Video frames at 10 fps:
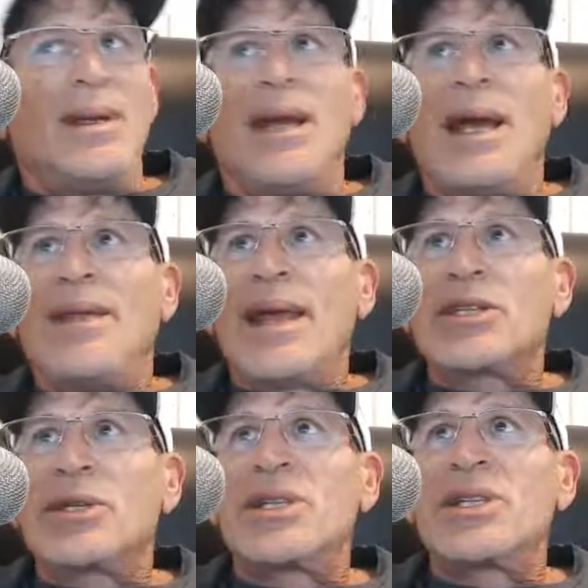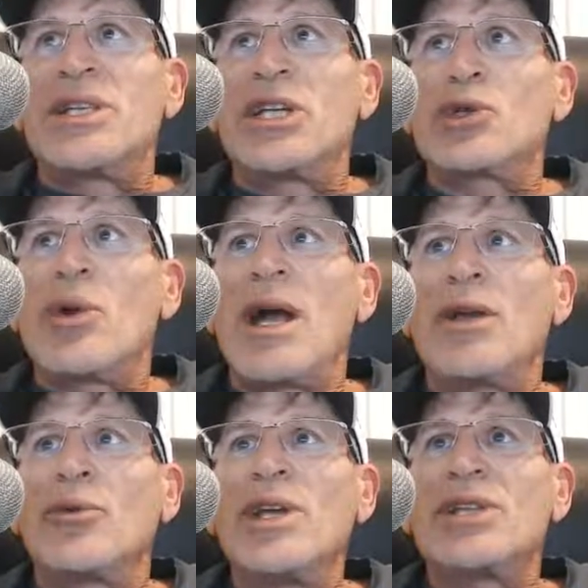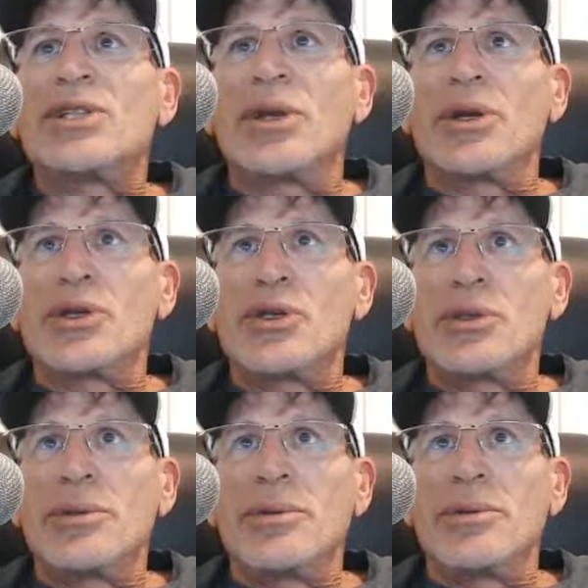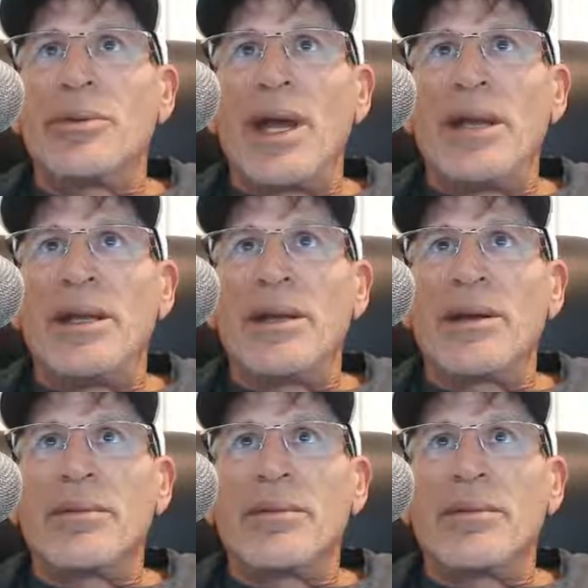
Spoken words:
And that's Citron Research. right here.